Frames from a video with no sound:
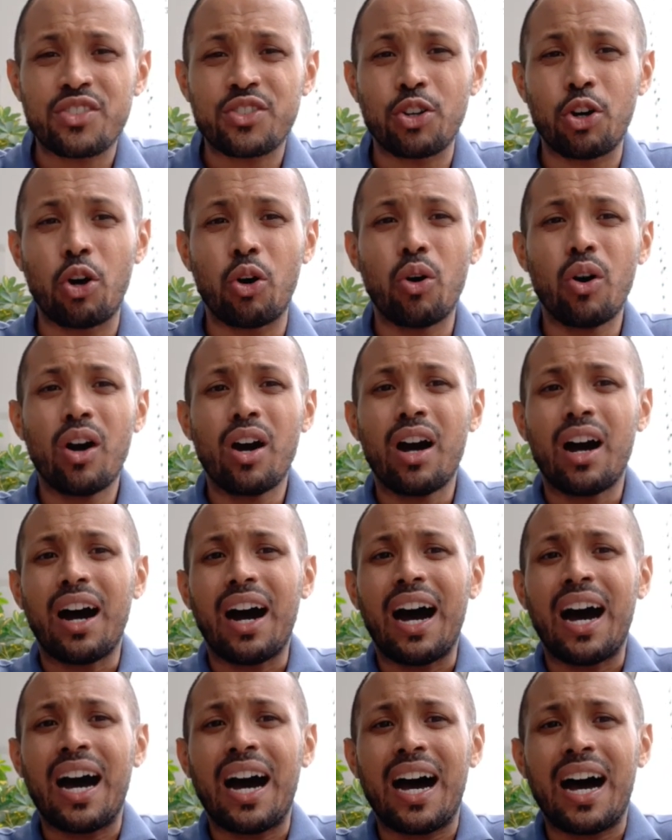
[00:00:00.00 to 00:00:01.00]
So,
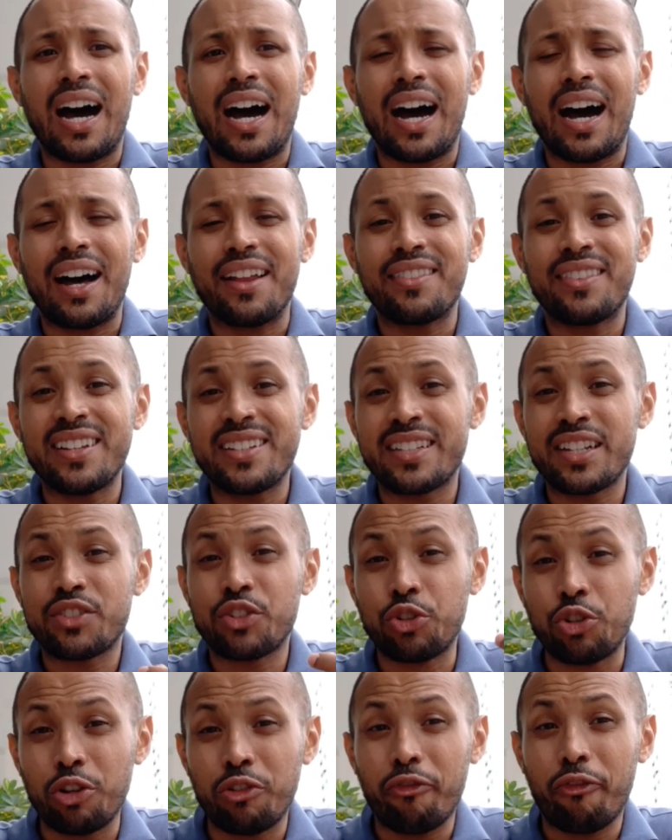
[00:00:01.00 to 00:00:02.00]
this is
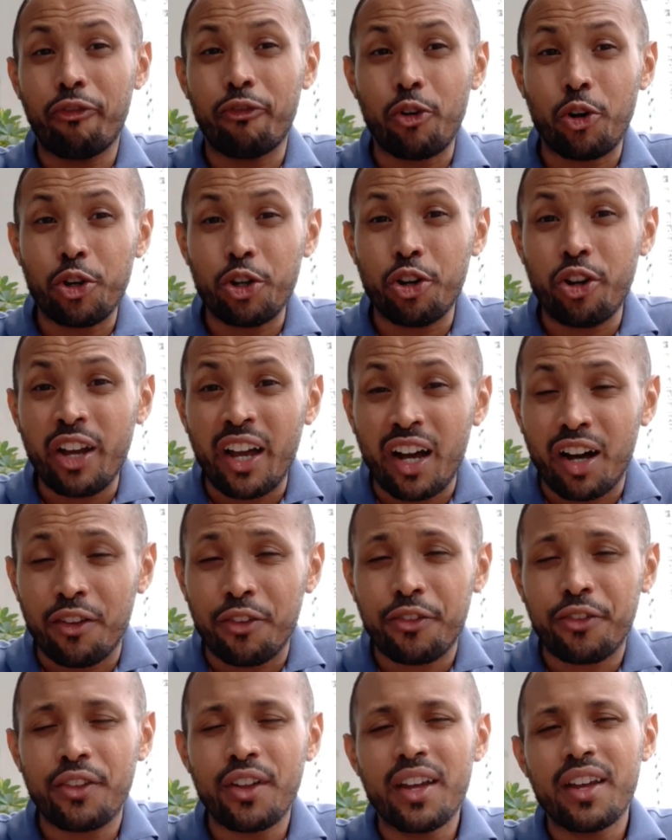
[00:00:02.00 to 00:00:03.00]
good for your
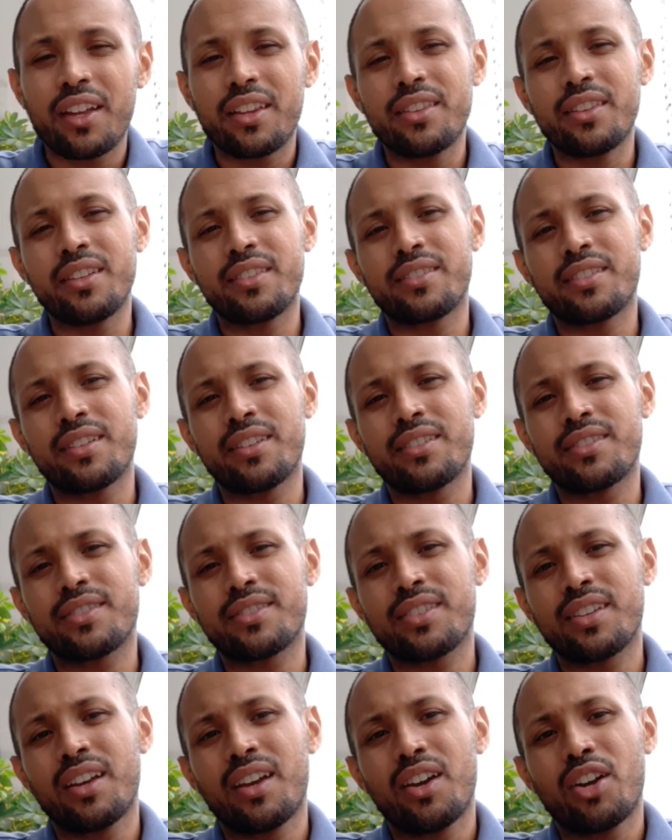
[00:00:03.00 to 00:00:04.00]
health. This
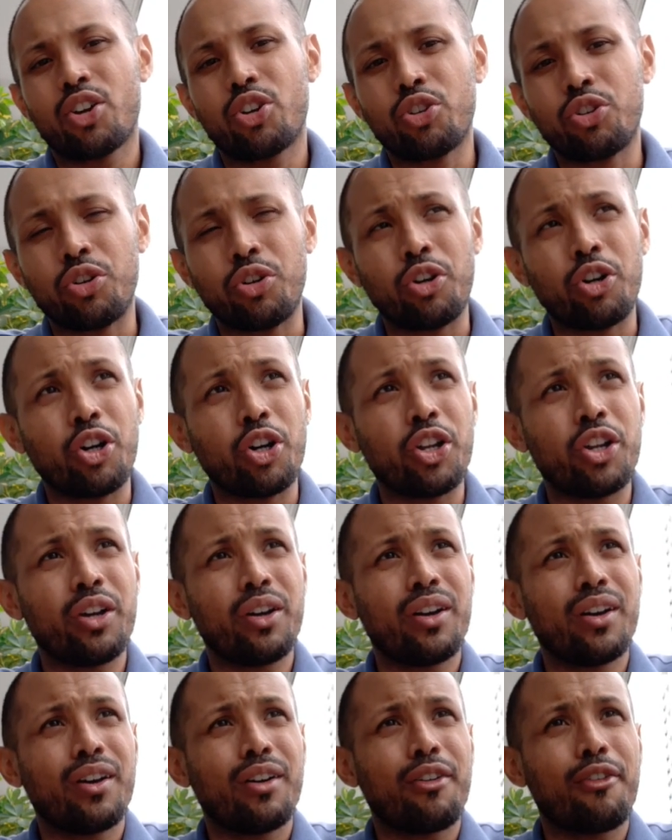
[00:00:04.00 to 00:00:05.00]
is good
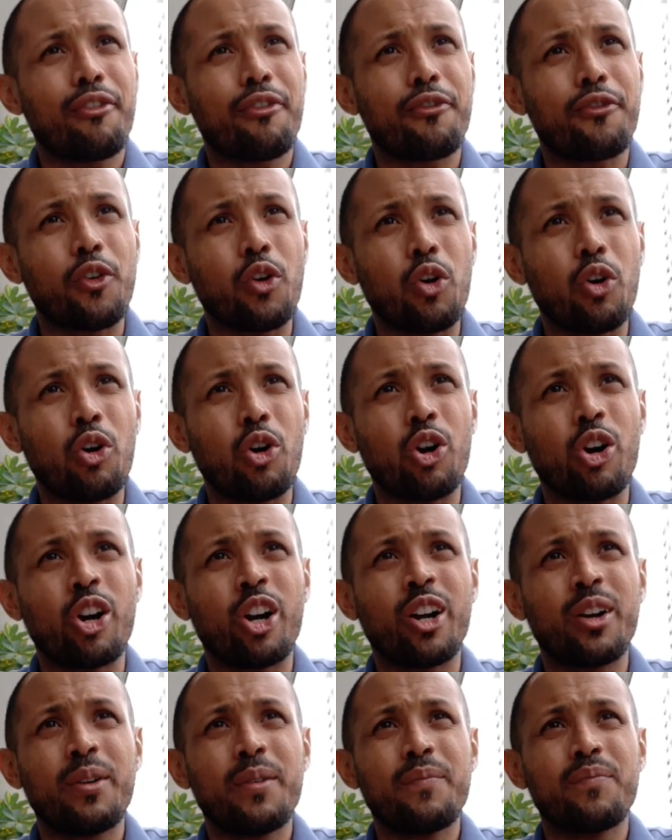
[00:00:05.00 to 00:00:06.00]

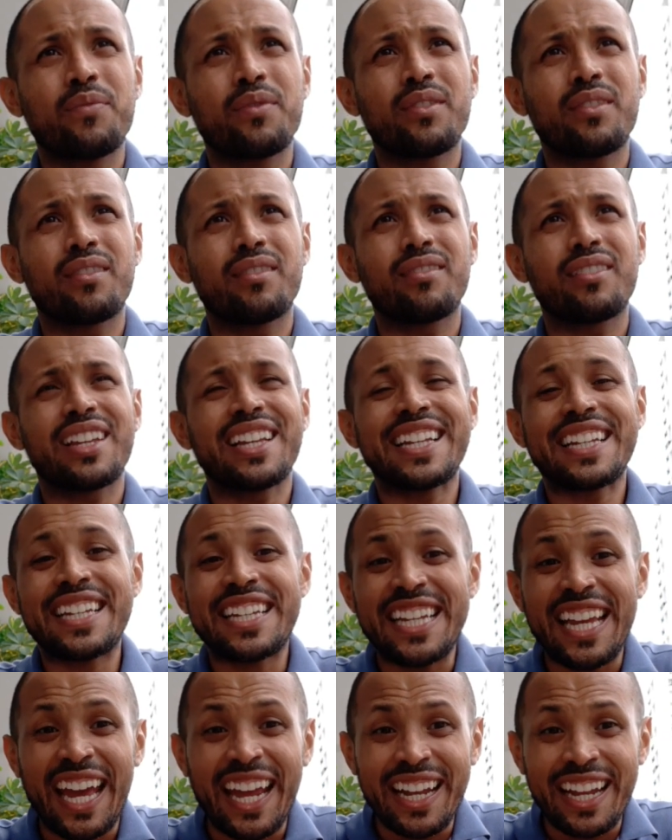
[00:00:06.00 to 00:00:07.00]
for
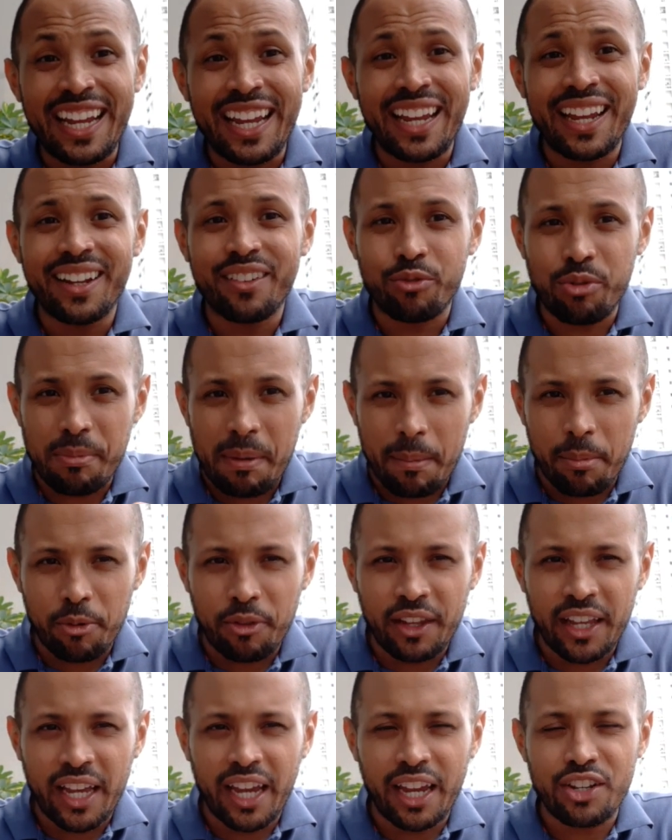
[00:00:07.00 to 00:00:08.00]
getting, remember
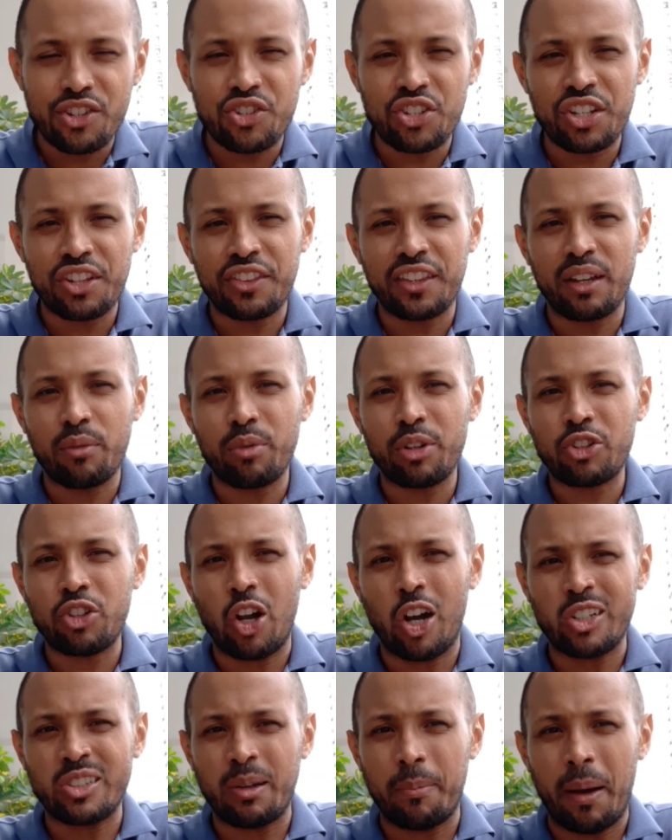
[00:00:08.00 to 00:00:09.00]
the ing thing we
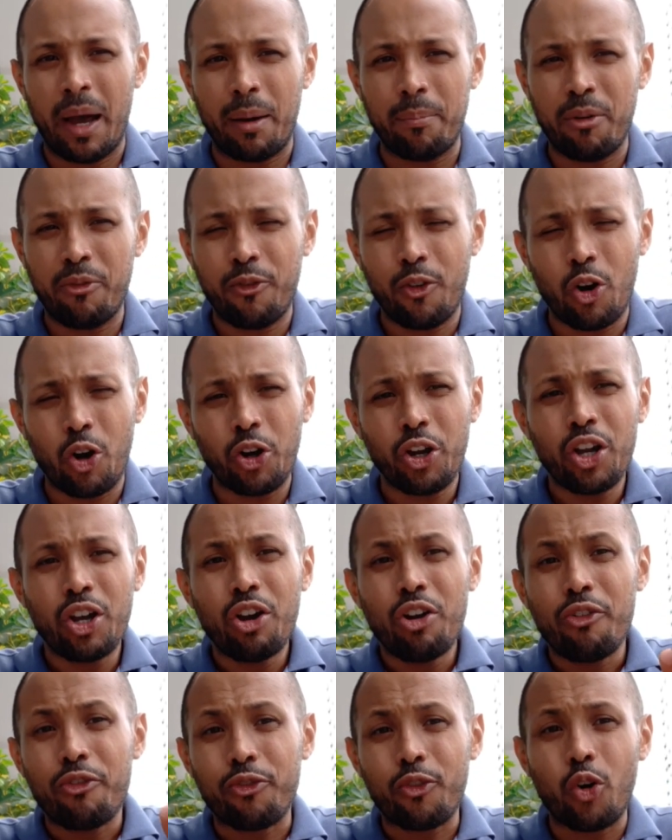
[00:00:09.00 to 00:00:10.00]
talked about before,
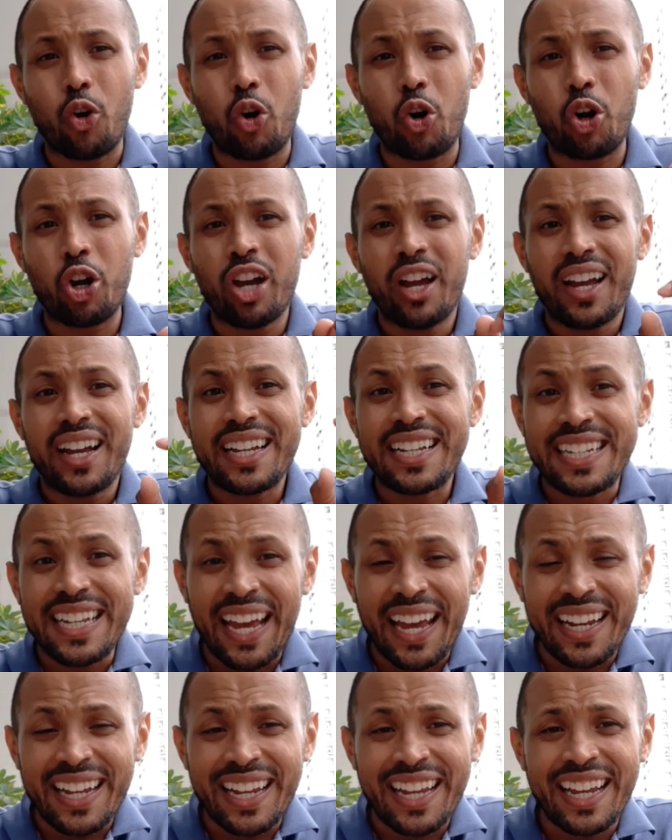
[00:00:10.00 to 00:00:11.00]
for
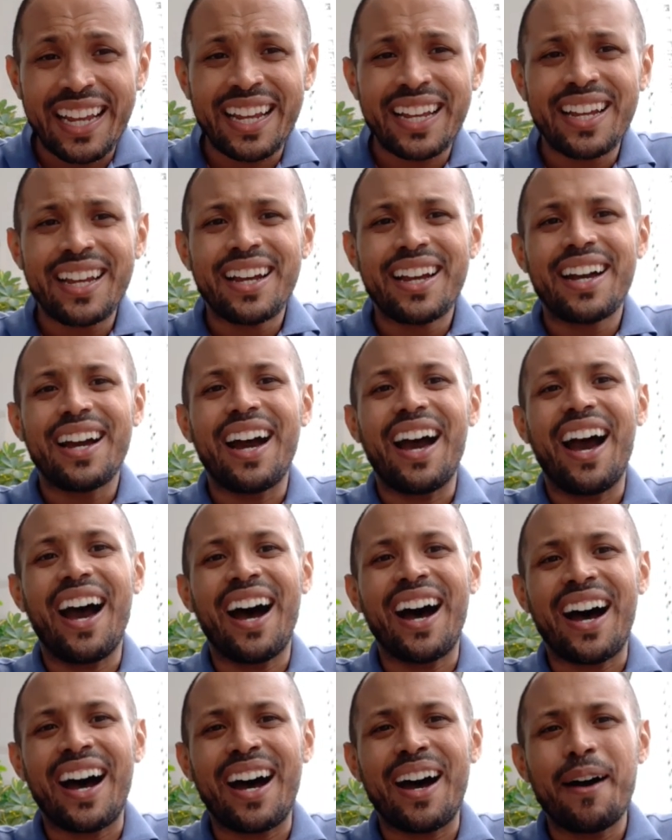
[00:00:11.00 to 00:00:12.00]
getting
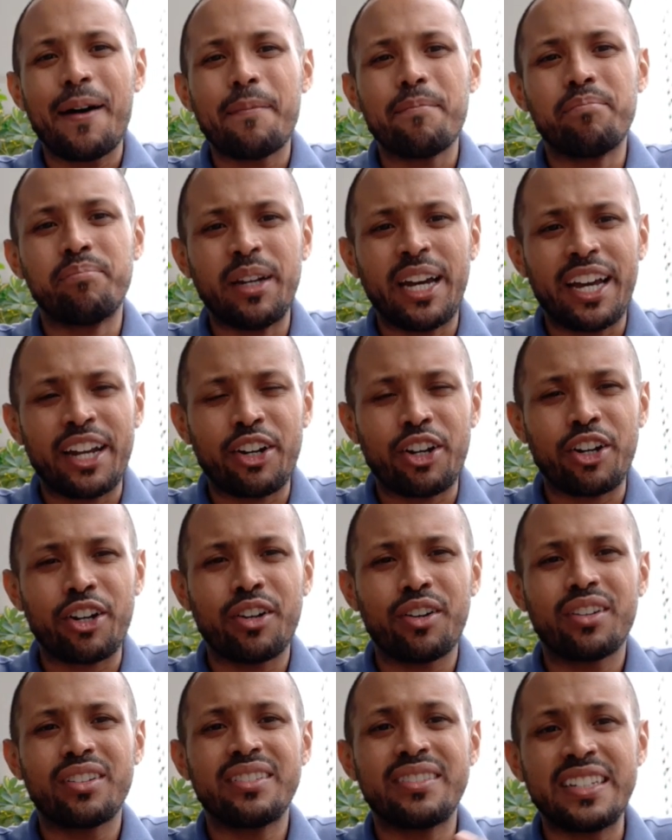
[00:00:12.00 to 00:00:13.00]
a
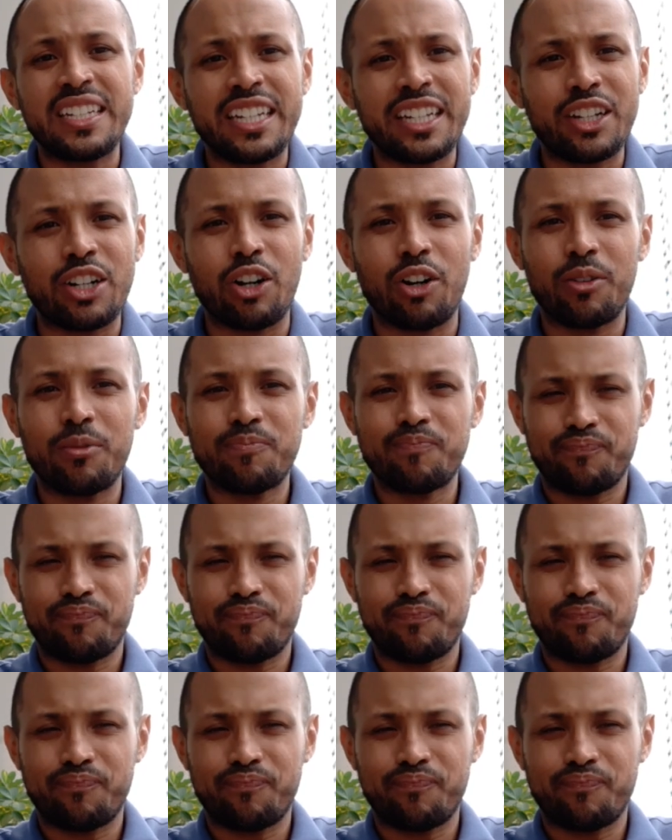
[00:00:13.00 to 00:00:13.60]
better deal.